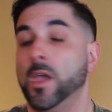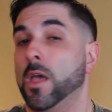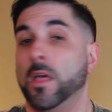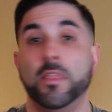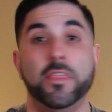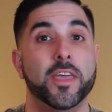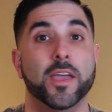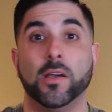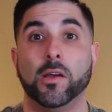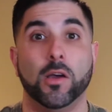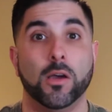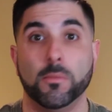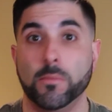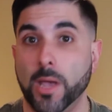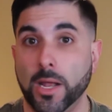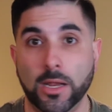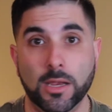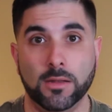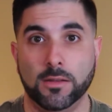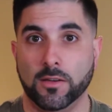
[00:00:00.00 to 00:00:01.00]
There are
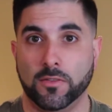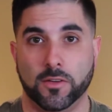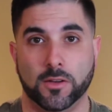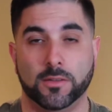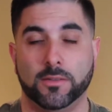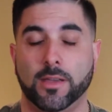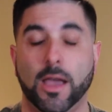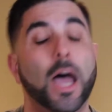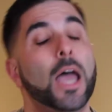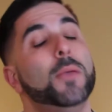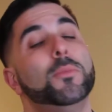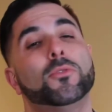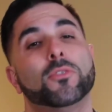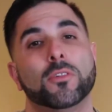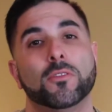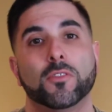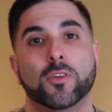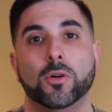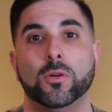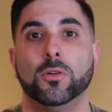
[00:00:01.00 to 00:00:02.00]
many different types
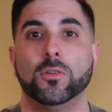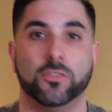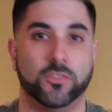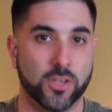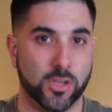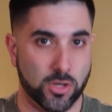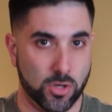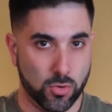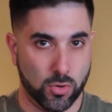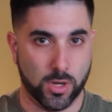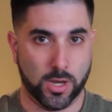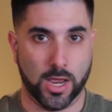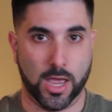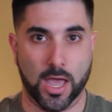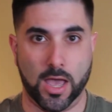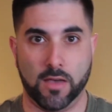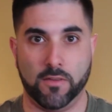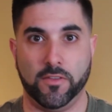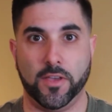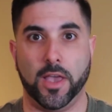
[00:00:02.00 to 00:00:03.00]
of goals that you could
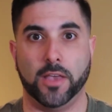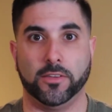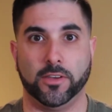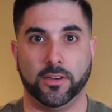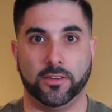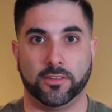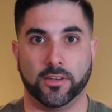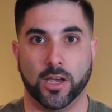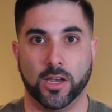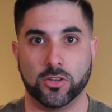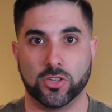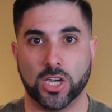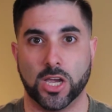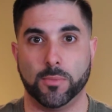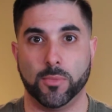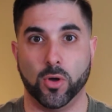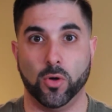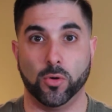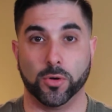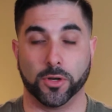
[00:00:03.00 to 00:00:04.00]
have as a sign shop
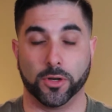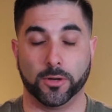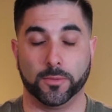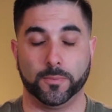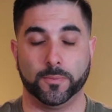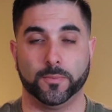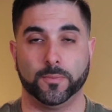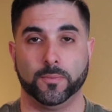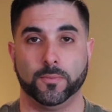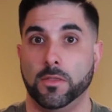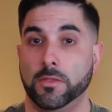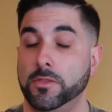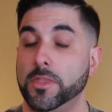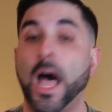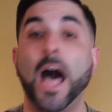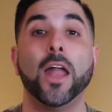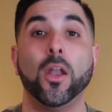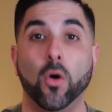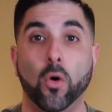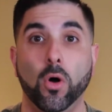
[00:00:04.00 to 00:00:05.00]
owner.
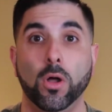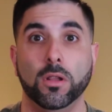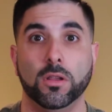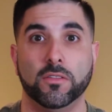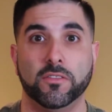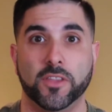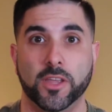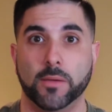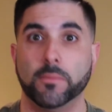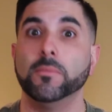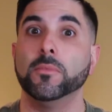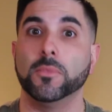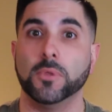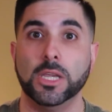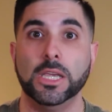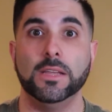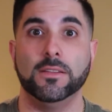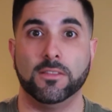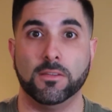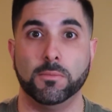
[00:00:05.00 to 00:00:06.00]
Not all of them
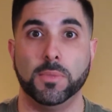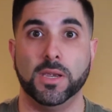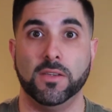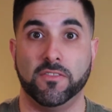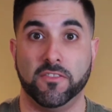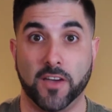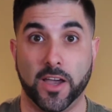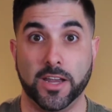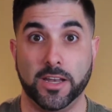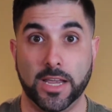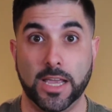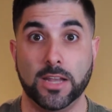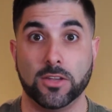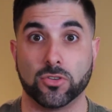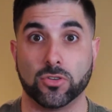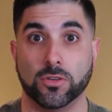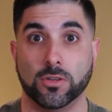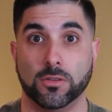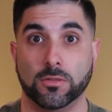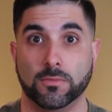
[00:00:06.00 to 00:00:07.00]
need to be
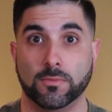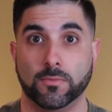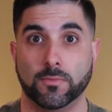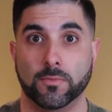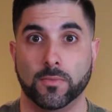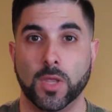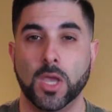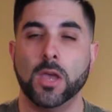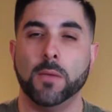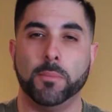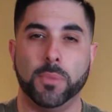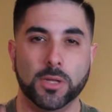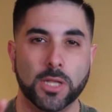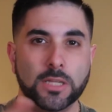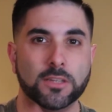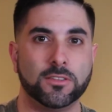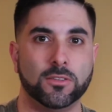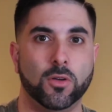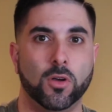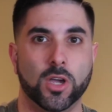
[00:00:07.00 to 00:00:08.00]
financial. But
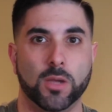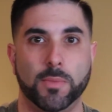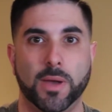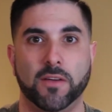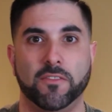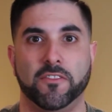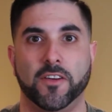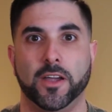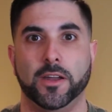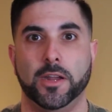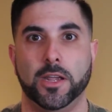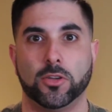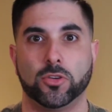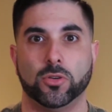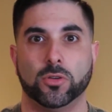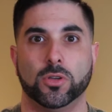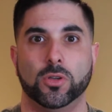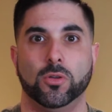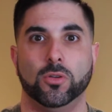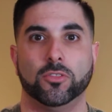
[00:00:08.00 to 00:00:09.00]
let's talk about financial
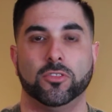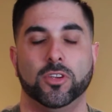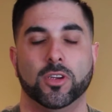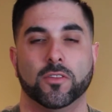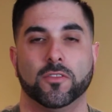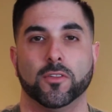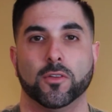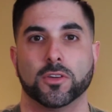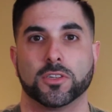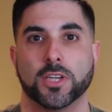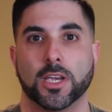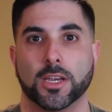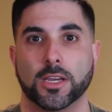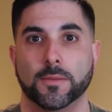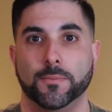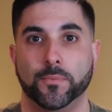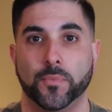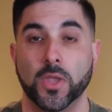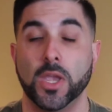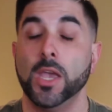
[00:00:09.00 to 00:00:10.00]
goals here for a
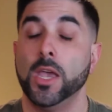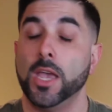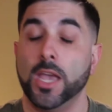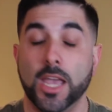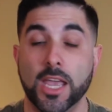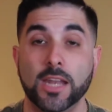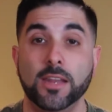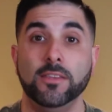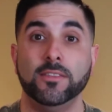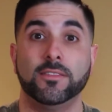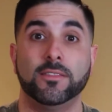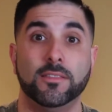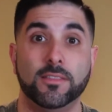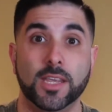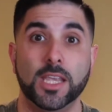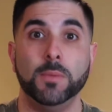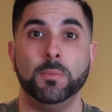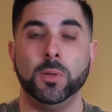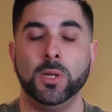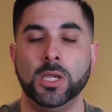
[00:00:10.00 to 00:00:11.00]
second. It is
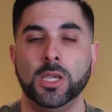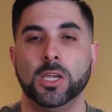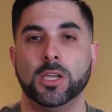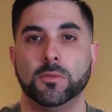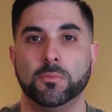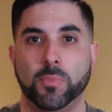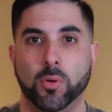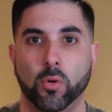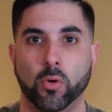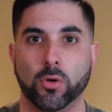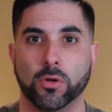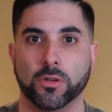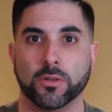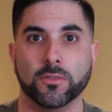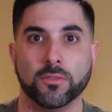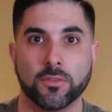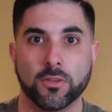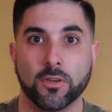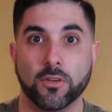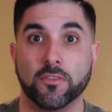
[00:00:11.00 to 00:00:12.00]
deeply
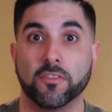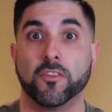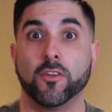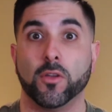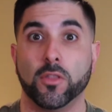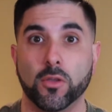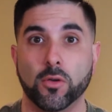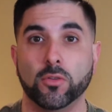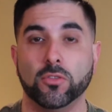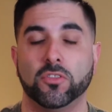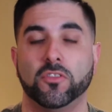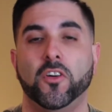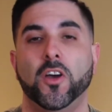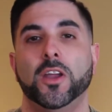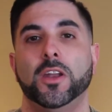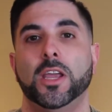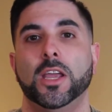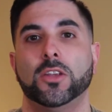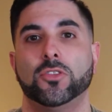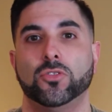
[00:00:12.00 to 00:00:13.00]
important for those
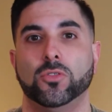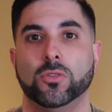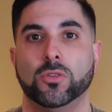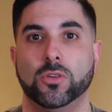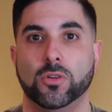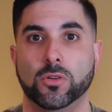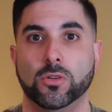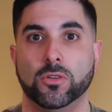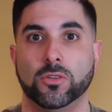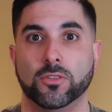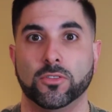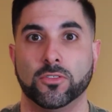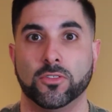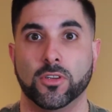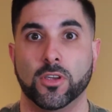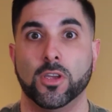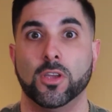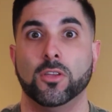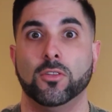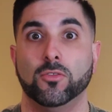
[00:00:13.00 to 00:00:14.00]
financial goals
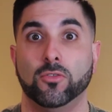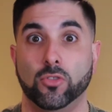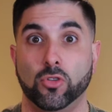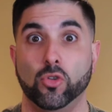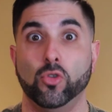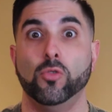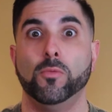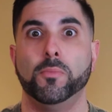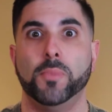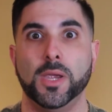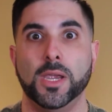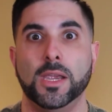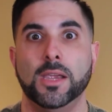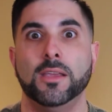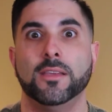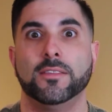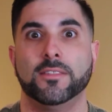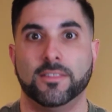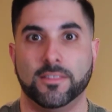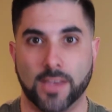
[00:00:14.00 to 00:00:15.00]
to be
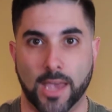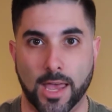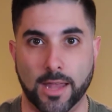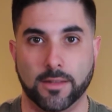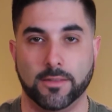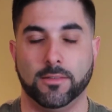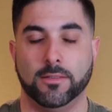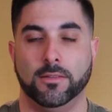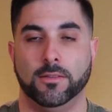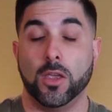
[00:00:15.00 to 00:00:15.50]
set.